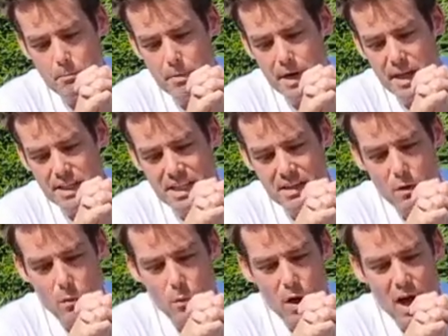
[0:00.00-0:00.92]
But
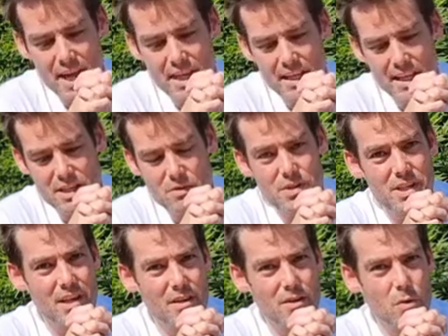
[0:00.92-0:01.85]
I think that's
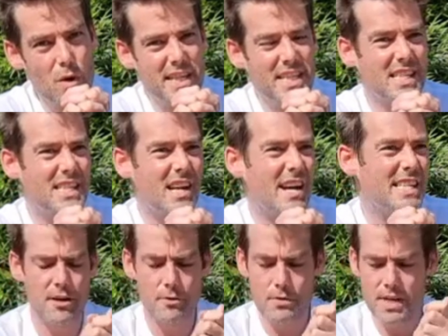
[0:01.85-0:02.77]
also quite exciting.